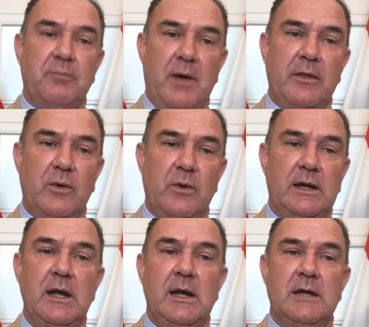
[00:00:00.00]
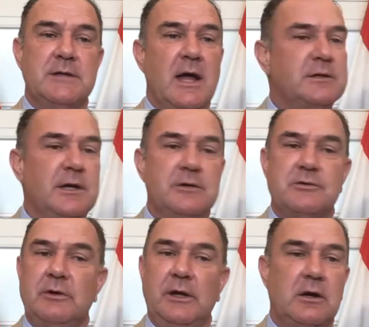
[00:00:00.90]
by the way. It's not a
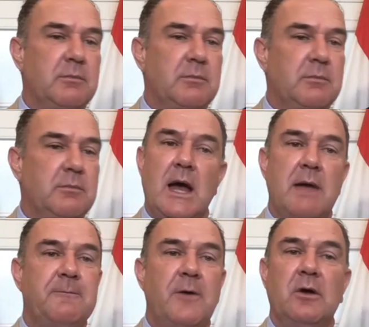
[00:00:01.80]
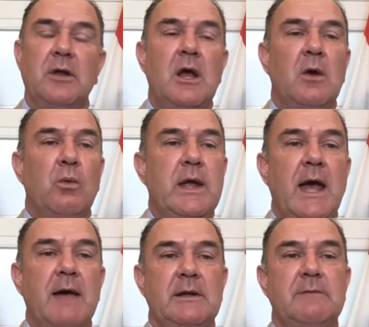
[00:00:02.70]
CenturyLink or Mediacom fault. We
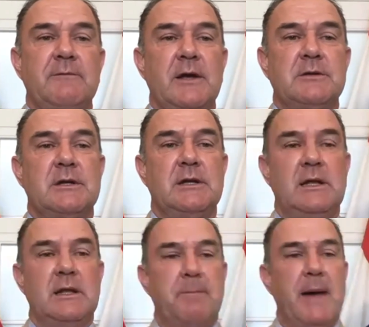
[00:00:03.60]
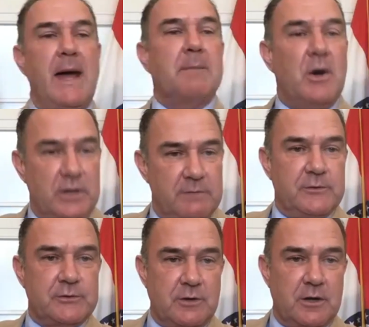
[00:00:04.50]
haven't invested in the backbone
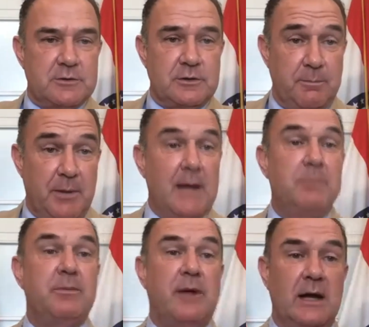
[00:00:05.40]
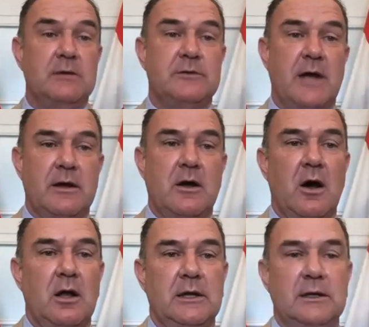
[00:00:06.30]
infrastructure, the pipeline, as I
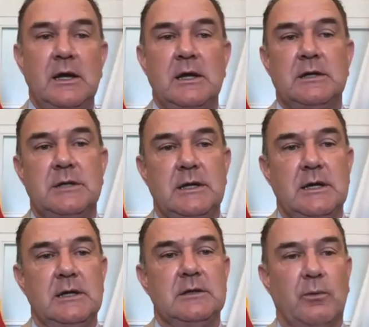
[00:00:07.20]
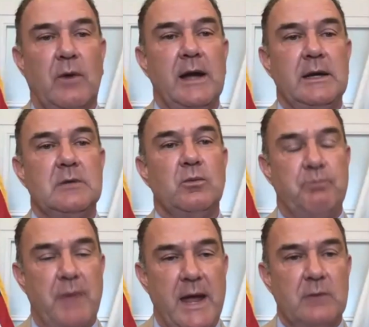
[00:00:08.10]
call it, to get the right
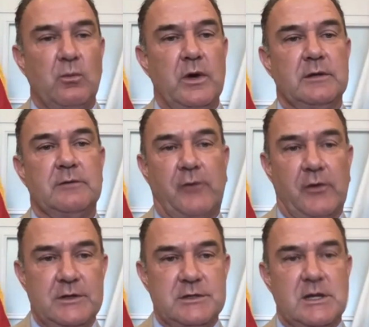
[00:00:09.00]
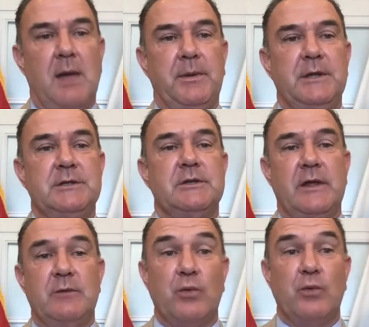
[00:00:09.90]
bandwidth for these companies to
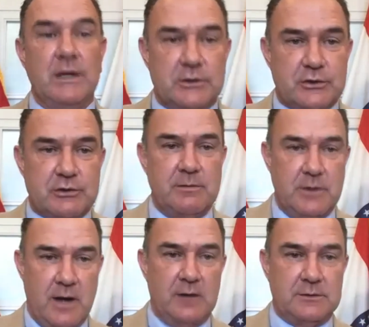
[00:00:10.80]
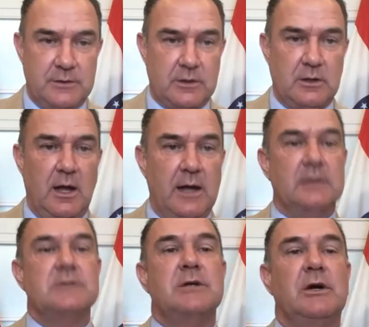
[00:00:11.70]
then redistribute out to their
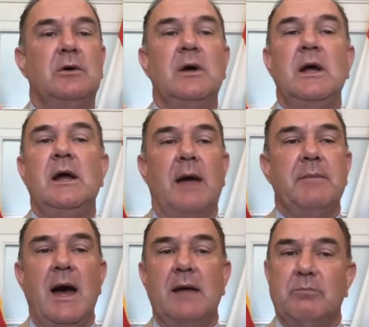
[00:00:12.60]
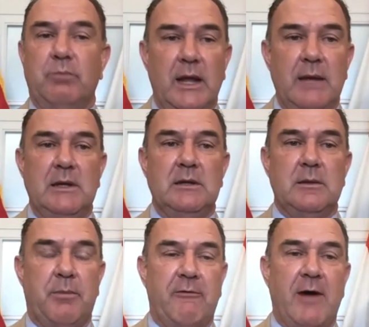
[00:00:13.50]
clients. So I'm not blaming
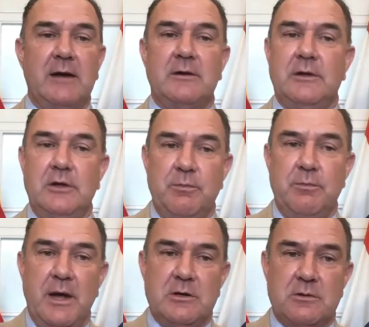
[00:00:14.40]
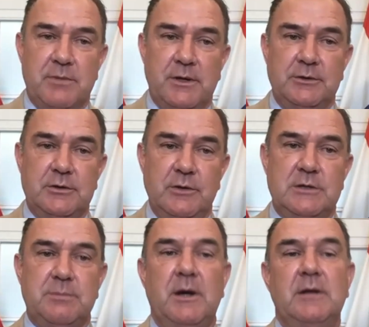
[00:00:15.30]
the provider that you pay your bill to
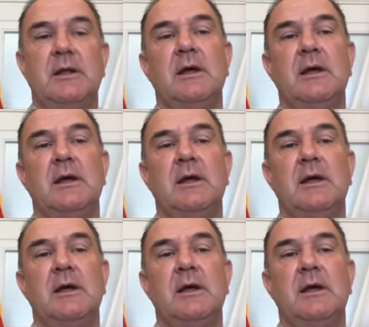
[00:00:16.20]
each month.